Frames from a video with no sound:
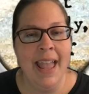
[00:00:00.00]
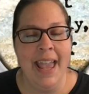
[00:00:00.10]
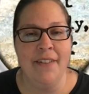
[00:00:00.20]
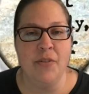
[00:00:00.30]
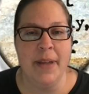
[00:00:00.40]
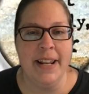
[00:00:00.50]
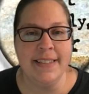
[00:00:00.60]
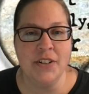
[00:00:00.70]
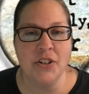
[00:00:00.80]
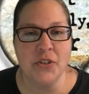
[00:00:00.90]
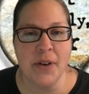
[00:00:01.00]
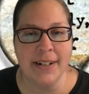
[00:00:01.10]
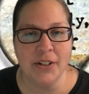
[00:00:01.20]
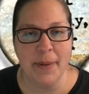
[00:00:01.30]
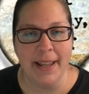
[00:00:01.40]
Hey everybody, Senior
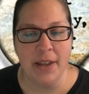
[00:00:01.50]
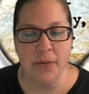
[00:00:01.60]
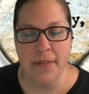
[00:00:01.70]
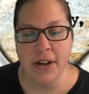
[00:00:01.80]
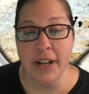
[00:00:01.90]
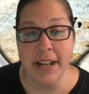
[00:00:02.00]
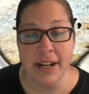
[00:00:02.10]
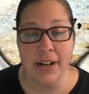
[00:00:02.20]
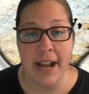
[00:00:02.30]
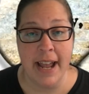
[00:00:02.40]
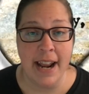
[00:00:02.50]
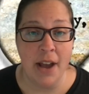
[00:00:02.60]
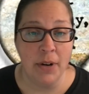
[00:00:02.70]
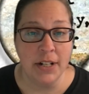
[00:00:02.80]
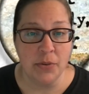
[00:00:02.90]
Director Becky Wolfinger here, and
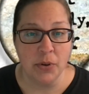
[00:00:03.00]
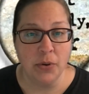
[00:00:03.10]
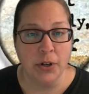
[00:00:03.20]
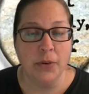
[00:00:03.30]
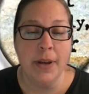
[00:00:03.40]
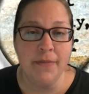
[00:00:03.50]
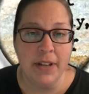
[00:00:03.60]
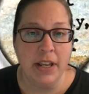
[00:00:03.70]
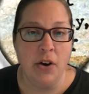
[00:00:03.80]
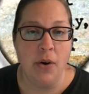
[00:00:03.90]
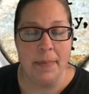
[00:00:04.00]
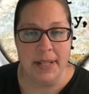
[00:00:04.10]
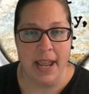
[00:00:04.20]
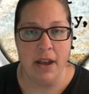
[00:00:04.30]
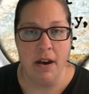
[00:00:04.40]
I wanted to record a quick video
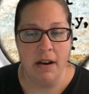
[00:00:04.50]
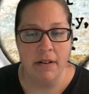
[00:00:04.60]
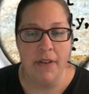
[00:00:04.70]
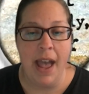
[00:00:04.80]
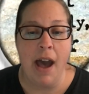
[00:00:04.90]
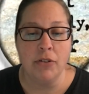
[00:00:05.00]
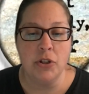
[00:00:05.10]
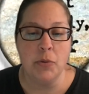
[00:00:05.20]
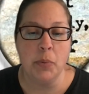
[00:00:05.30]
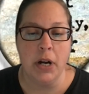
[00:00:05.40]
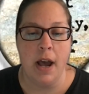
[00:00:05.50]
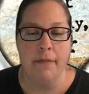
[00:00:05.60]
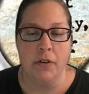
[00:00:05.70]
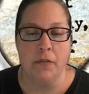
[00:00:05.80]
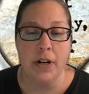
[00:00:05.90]
update of how to print
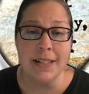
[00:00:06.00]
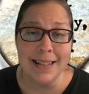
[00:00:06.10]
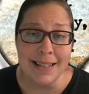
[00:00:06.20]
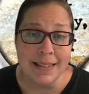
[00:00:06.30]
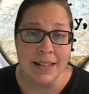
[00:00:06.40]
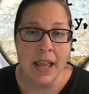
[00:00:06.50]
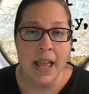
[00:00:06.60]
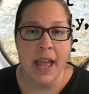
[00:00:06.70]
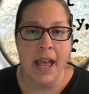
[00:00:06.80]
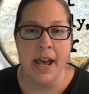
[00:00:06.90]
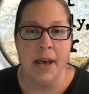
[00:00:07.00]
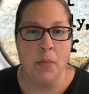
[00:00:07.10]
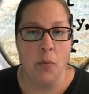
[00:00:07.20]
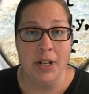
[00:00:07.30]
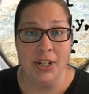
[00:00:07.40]
off your friends list,
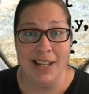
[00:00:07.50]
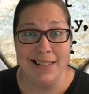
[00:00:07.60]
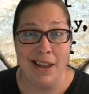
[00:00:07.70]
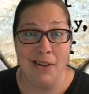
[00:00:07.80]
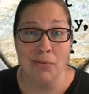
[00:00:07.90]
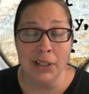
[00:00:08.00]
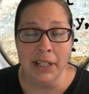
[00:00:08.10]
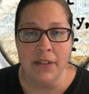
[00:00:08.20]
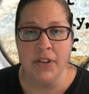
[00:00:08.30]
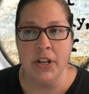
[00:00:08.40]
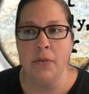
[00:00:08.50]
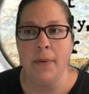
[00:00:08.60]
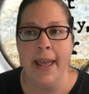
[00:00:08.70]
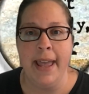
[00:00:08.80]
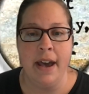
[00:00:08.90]
um, which is a really
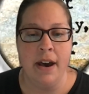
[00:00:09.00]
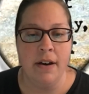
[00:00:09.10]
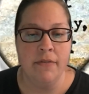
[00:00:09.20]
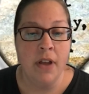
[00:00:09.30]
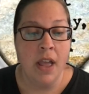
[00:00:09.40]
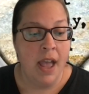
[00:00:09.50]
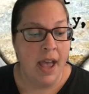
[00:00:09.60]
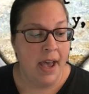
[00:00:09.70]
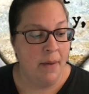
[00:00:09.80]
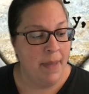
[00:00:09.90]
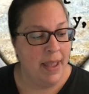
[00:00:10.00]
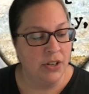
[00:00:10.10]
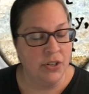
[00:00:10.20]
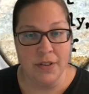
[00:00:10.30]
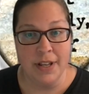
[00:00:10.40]
convenient way of um,
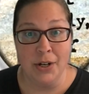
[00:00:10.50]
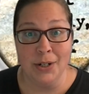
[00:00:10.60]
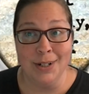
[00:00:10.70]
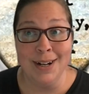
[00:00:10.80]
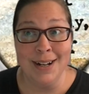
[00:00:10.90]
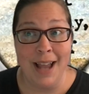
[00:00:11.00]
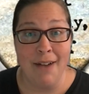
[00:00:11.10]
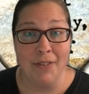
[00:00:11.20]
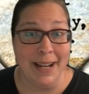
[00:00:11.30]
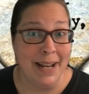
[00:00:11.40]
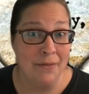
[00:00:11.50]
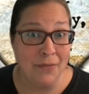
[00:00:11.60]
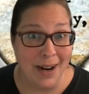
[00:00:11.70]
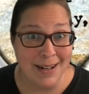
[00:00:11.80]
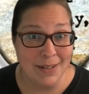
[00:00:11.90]
making sure that you're not forgetting
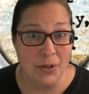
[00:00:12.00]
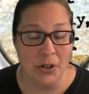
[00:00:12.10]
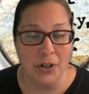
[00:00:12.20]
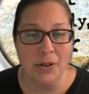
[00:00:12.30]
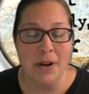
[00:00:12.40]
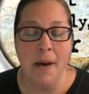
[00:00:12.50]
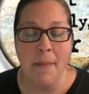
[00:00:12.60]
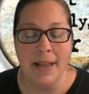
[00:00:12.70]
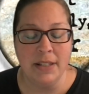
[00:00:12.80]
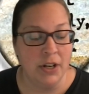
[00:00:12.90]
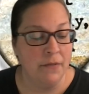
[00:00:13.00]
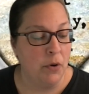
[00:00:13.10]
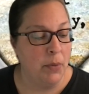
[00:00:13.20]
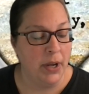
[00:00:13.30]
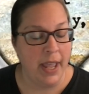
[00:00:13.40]
friends when you're uh, messaging
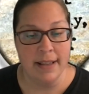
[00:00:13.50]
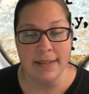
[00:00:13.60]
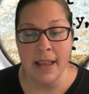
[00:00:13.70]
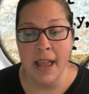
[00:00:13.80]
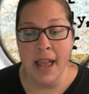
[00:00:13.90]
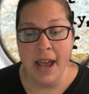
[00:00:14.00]
for bookings.